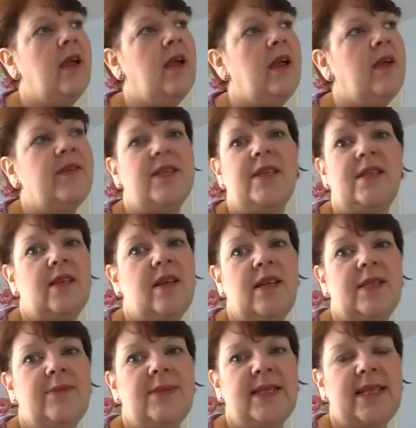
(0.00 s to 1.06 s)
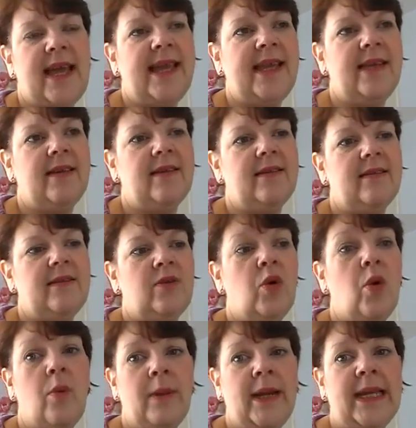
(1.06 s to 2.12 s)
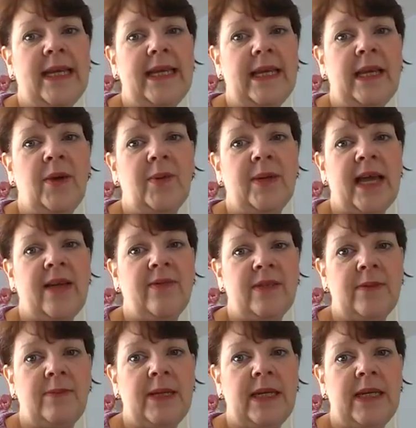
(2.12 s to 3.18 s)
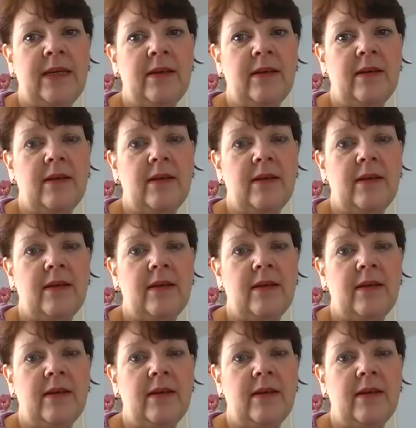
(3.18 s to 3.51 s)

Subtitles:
if there's the slightest mistake, normally it would have to be